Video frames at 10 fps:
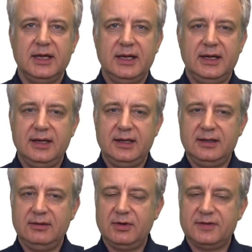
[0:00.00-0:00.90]

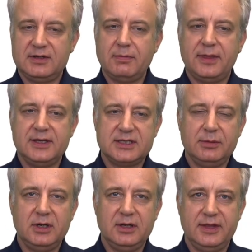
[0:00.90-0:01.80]
with something
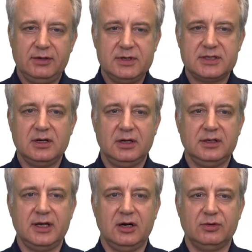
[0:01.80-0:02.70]
similar that we
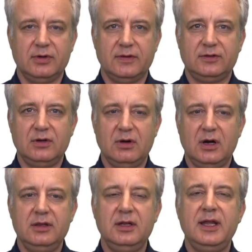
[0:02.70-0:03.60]
started out with. So
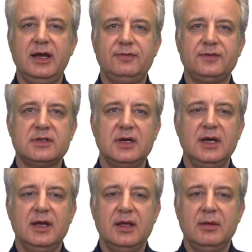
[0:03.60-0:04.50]
on the left
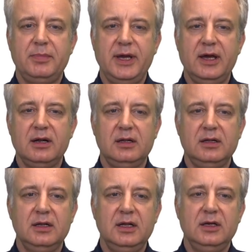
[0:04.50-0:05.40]

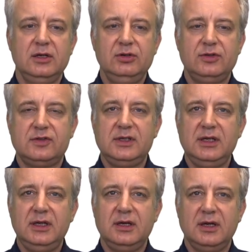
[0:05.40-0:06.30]
panel, you
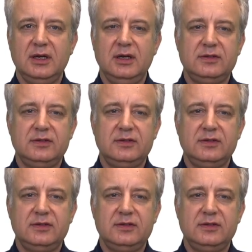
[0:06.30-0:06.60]
see a